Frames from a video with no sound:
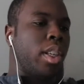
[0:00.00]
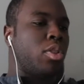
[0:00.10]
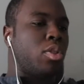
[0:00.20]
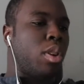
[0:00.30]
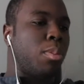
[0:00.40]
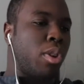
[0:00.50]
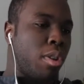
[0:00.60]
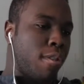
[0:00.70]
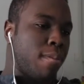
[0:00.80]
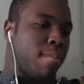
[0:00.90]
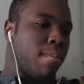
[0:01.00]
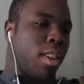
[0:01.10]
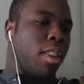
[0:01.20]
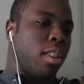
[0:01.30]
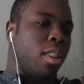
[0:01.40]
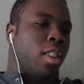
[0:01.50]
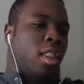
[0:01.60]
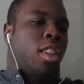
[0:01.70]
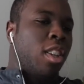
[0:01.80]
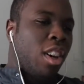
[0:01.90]
Next summer.
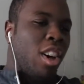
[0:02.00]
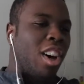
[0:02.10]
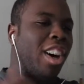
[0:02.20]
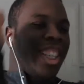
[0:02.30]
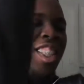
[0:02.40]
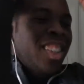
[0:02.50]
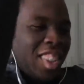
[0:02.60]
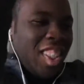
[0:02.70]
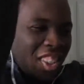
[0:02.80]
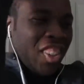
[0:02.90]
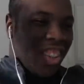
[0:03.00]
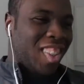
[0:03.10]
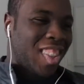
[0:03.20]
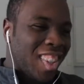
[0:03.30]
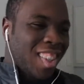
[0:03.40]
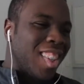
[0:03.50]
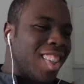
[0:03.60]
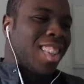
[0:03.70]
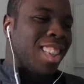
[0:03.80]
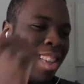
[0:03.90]
Oh, yes, yes.
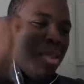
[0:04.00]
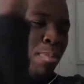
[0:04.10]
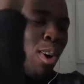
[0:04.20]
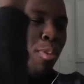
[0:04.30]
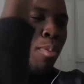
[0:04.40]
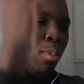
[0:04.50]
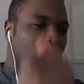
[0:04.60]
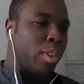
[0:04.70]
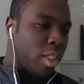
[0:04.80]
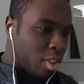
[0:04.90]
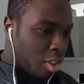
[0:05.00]
Marvel movies.